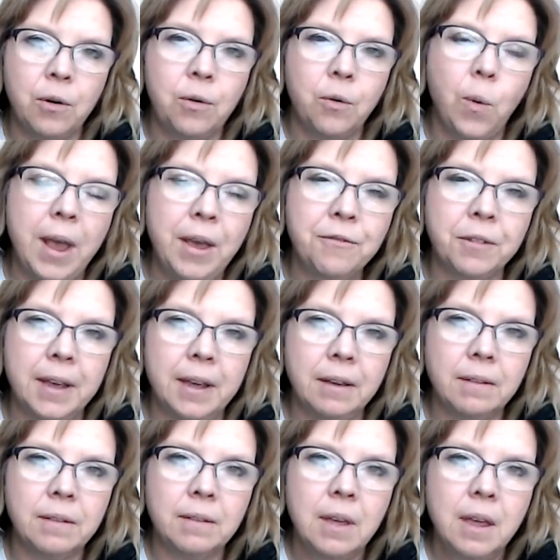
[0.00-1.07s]

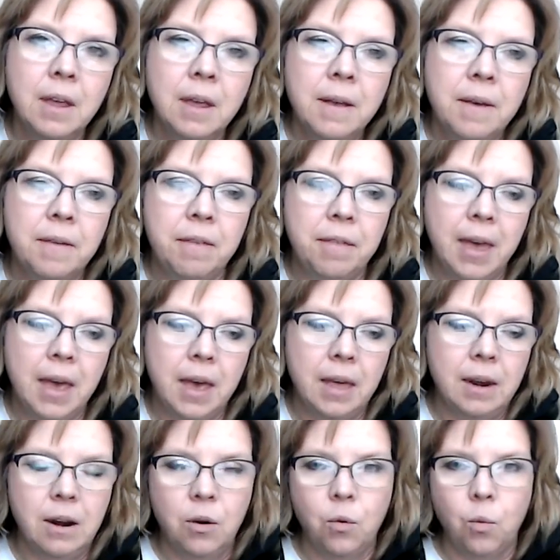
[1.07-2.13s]
wavelength
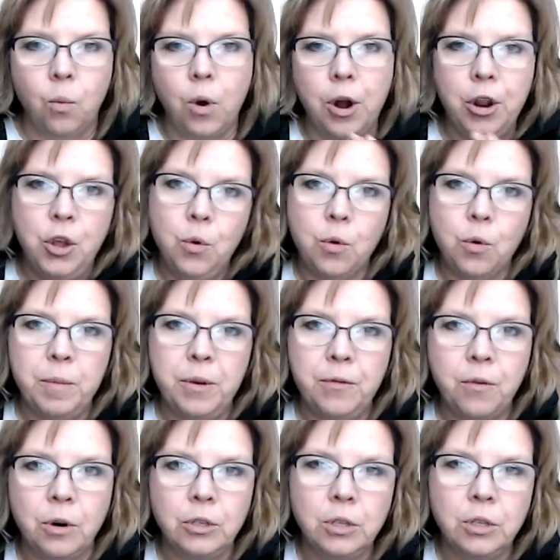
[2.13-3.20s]
than where you were
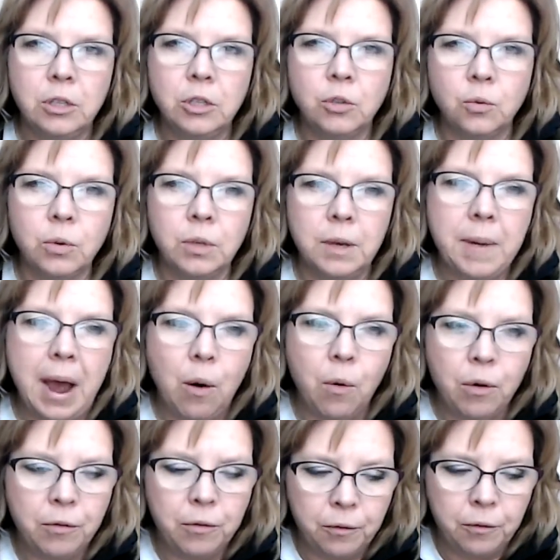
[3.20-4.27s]
before. So this is really
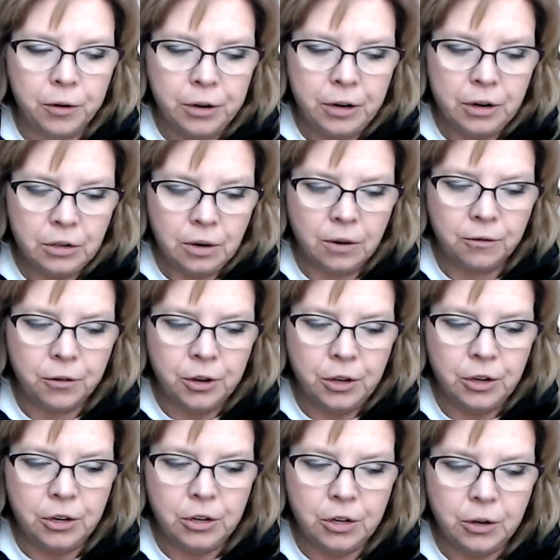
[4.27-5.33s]
powerful for you to
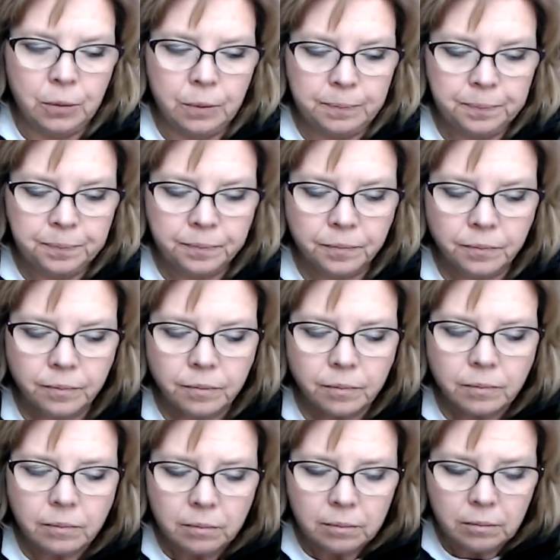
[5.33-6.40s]
do.
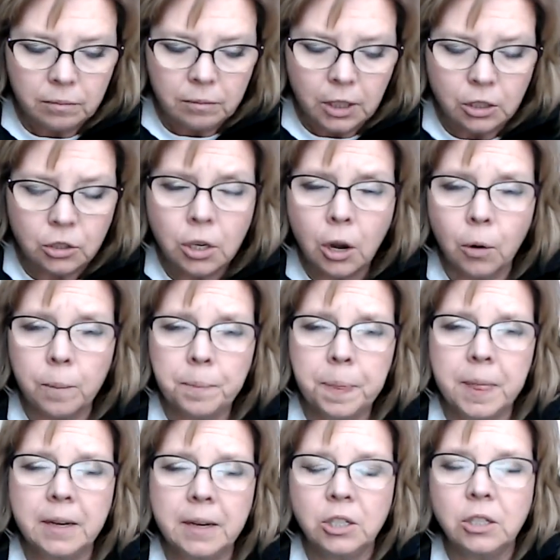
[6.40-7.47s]
So
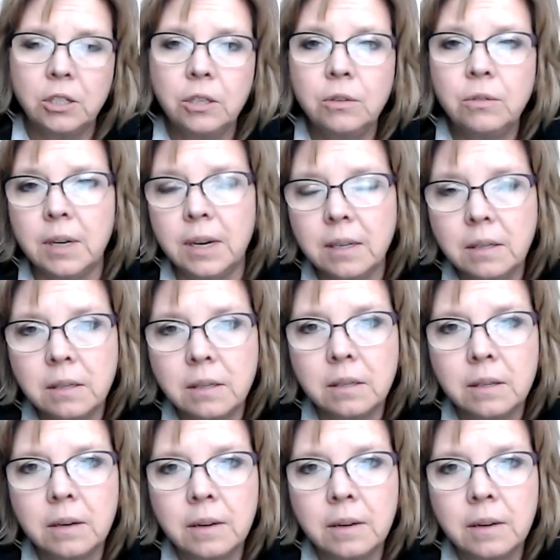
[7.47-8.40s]
to do this,